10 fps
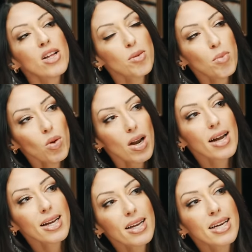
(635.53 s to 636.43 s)
the more
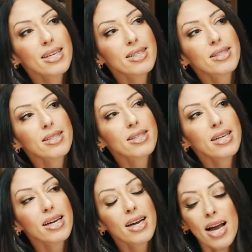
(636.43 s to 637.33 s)
likely it is to
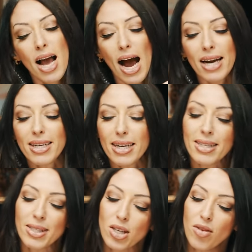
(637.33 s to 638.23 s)
stick. And
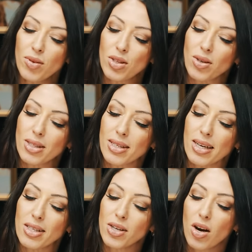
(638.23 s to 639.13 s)
it's tough for dogs, isn't it? Because you